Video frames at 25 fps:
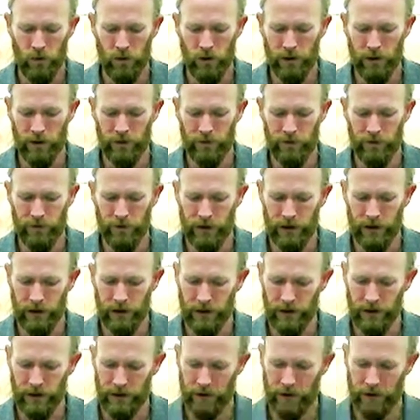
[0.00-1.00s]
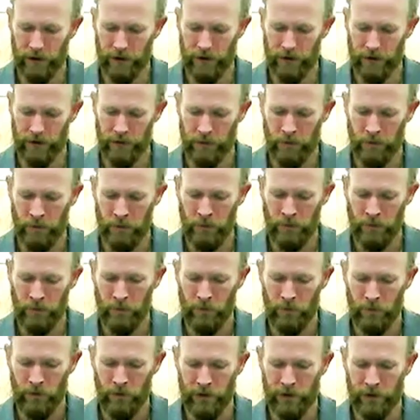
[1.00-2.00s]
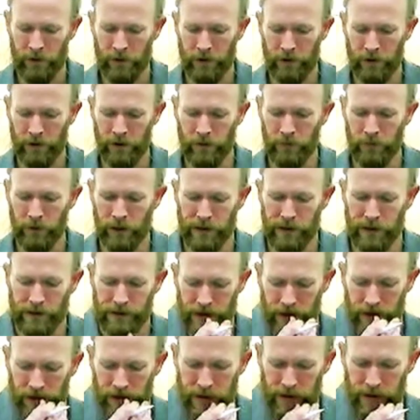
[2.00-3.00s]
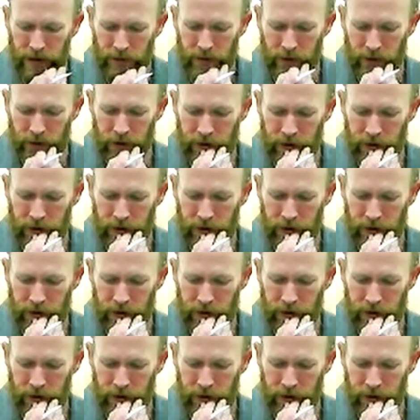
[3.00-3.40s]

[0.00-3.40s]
of the little bright stars in the middle